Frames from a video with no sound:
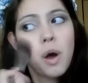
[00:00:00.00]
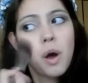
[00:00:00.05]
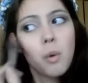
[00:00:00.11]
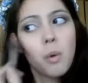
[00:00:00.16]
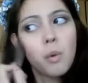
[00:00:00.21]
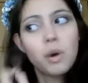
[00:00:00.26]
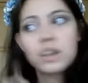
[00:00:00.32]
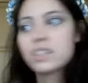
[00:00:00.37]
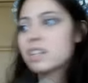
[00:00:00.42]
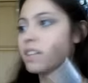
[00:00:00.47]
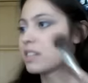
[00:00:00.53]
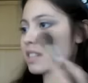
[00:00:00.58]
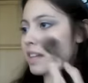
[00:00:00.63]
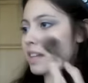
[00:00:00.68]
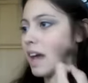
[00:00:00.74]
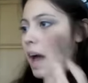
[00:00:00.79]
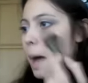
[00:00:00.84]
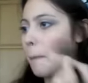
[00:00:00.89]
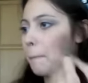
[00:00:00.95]
what tends to
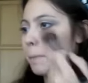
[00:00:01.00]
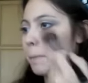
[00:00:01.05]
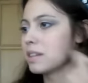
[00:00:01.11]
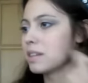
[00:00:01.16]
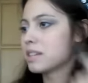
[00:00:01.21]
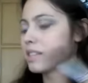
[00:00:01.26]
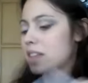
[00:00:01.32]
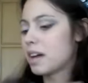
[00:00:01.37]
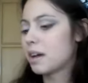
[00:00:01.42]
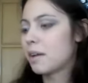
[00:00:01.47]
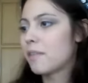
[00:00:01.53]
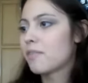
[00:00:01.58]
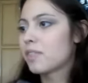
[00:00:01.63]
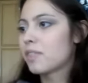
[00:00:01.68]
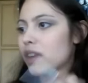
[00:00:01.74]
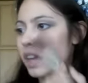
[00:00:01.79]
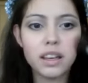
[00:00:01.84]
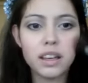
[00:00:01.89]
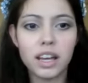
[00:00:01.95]
happen is that
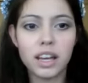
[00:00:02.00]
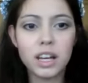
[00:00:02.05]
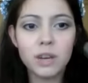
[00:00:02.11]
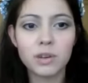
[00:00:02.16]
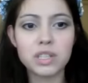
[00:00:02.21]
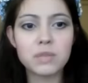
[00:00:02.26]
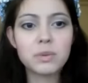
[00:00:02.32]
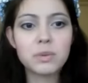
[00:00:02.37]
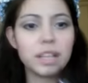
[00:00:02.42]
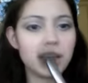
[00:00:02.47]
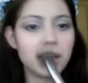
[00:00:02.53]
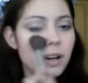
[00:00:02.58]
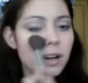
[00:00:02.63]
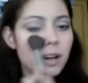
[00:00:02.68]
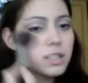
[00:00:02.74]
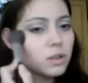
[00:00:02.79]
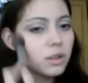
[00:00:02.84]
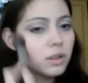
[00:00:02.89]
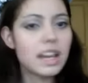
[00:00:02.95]
it looks really
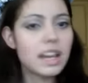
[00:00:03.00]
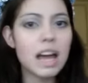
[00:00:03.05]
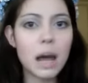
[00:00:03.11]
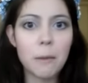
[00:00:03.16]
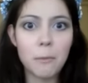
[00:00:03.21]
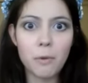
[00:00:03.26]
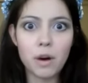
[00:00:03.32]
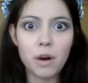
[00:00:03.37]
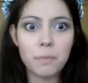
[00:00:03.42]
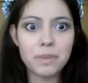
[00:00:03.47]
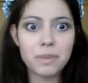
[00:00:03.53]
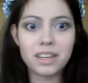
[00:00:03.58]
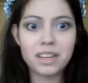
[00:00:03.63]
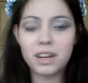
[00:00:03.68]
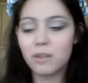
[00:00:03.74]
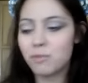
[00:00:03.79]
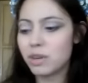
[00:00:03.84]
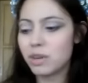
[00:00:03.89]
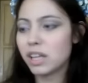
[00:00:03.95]
nice on camera, but then
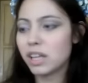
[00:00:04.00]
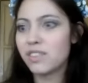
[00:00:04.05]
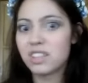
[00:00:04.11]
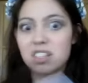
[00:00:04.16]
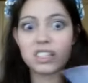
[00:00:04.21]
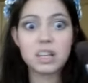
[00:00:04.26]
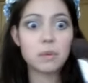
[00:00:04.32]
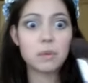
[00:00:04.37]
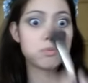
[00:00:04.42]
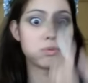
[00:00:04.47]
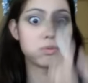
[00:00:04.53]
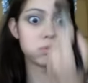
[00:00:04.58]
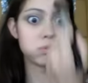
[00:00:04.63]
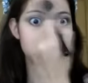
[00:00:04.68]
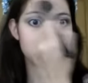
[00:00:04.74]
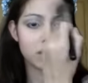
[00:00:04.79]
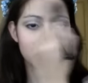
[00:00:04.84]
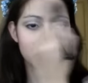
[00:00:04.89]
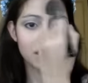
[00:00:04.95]
in real life it's just like,
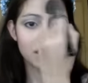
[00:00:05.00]
whoop,